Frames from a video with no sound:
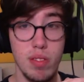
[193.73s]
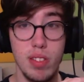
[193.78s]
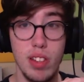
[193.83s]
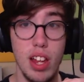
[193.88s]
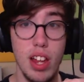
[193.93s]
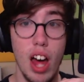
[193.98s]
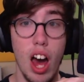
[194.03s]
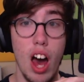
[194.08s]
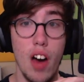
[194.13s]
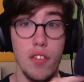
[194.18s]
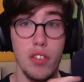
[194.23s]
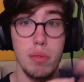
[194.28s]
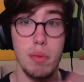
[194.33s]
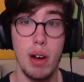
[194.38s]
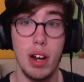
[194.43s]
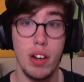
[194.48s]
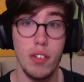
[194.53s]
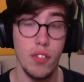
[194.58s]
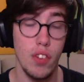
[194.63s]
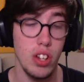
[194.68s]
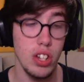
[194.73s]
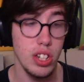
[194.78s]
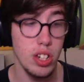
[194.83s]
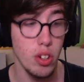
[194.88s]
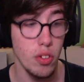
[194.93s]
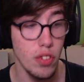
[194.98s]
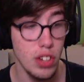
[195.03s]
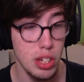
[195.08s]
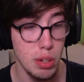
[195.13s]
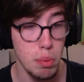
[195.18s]
Half of the microphone is still
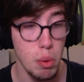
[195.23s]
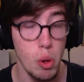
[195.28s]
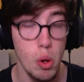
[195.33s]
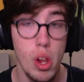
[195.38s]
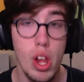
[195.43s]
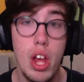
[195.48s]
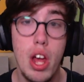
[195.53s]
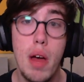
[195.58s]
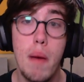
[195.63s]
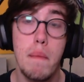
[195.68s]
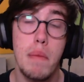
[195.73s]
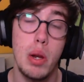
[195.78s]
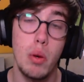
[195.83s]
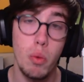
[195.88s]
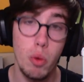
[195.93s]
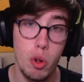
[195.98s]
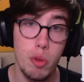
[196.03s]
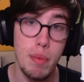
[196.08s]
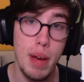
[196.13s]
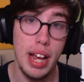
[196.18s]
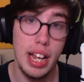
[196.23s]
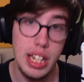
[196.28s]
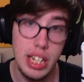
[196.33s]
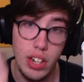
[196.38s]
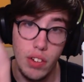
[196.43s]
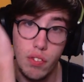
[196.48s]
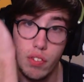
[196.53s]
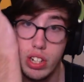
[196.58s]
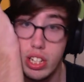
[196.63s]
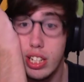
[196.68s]
visible, but it would make a
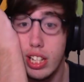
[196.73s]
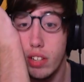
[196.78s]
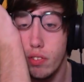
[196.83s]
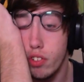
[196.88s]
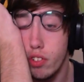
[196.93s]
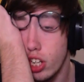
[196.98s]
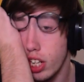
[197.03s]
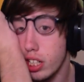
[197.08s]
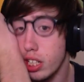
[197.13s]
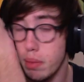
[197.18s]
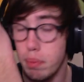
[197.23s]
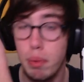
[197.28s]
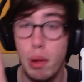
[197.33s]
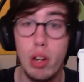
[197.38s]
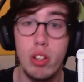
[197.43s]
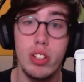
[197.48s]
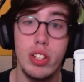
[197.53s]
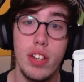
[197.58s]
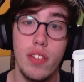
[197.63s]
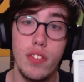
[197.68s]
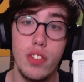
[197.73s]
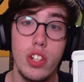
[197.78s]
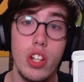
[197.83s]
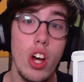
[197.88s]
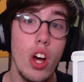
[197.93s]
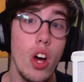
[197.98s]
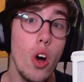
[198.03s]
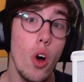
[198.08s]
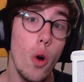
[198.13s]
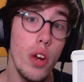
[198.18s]
difference in rejecting plosives.
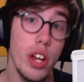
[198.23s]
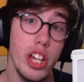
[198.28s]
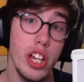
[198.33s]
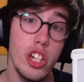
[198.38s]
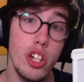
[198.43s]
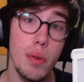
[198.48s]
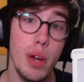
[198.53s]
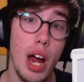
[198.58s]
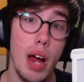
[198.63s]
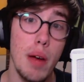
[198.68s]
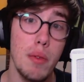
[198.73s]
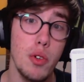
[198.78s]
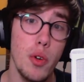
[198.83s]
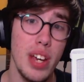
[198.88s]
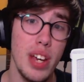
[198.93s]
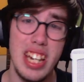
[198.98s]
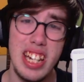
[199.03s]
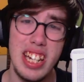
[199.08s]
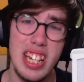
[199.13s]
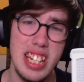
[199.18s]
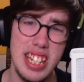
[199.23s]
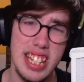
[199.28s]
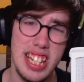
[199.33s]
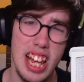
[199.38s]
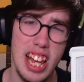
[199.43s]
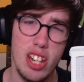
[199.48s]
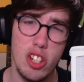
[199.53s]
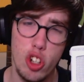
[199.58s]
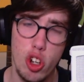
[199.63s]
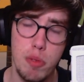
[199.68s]
Or you can do what I'm doing and it doesn't
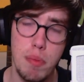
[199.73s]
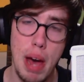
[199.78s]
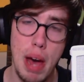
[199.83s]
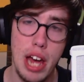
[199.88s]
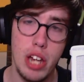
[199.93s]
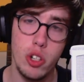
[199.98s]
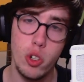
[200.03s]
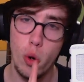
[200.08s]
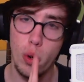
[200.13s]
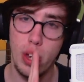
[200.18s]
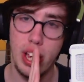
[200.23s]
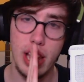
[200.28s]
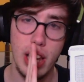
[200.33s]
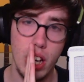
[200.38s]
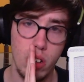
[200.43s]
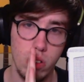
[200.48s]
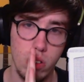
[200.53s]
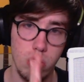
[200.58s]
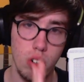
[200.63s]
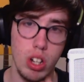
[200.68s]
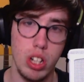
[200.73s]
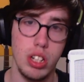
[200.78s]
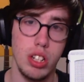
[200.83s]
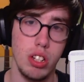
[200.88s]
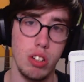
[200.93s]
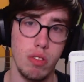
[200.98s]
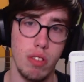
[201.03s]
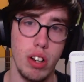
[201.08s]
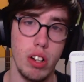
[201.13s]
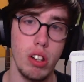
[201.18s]
sound too bad talking across the
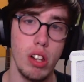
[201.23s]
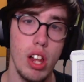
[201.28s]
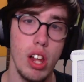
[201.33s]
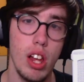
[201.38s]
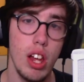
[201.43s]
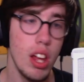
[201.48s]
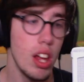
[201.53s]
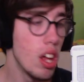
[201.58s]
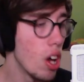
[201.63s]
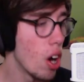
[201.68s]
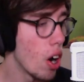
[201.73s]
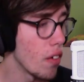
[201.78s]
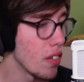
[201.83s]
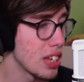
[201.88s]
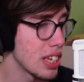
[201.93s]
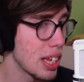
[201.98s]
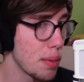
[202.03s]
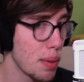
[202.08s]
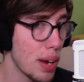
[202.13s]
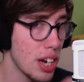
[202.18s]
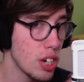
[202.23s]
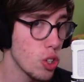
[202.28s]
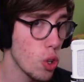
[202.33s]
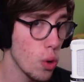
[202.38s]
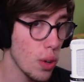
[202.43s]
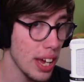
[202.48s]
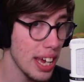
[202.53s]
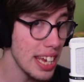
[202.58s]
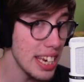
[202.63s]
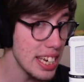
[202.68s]
grill. Obviously when I talk
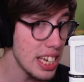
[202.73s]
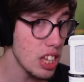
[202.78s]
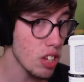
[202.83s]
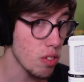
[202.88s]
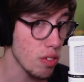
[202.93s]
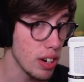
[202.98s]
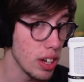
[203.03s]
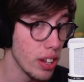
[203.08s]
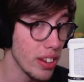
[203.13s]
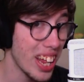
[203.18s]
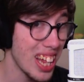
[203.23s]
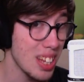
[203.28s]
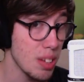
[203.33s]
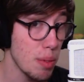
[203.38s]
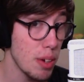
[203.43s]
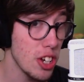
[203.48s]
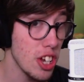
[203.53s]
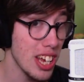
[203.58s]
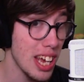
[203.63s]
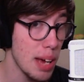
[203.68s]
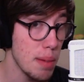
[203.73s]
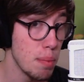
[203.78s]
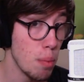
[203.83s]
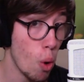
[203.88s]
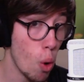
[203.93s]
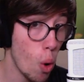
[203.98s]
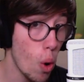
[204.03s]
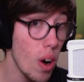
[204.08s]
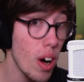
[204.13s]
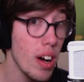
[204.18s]
into the grill, that's when you get
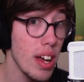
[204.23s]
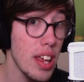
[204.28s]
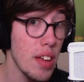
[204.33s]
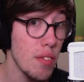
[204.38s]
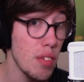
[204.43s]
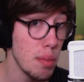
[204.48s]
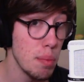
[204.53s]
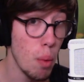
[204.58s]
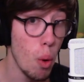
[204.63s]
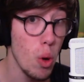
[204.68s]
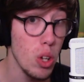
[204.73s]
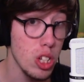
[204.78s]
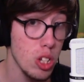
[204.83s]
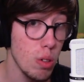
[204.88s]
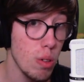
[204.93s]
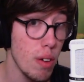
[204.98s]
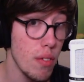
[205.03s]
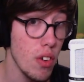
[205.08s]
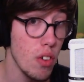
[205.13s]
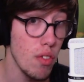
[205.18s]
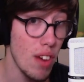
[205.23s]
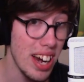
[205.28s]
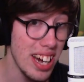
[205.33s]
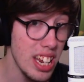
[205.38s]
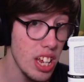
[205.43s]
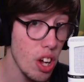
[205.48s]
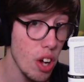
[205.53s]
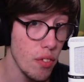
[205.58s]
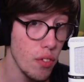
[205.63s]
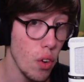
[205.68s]
even more so of a
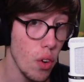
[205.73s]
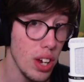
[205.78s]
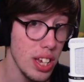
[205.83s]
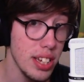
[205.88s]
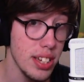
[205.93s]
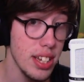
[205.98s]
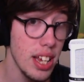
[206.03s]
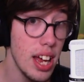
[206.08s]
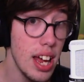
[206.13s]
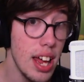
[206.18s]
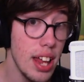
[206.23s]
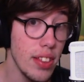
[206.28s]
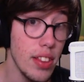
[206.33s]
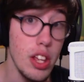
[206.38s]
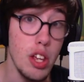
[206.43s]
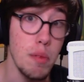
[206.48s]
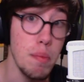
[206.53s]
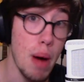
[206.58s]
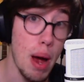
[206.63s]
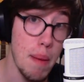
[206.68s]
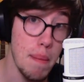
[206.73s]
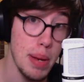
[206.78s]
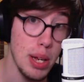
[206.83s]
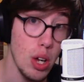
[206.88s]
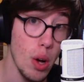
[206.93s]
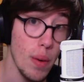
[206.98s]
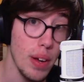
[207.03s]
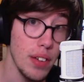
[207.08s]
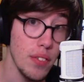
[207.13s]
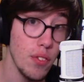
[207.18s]
radio voice that you might be
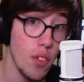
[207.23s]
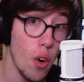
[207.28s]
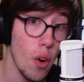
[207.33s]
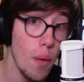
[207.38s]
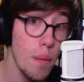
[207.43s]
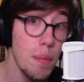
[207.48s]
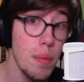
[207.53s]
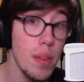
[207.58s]
going for.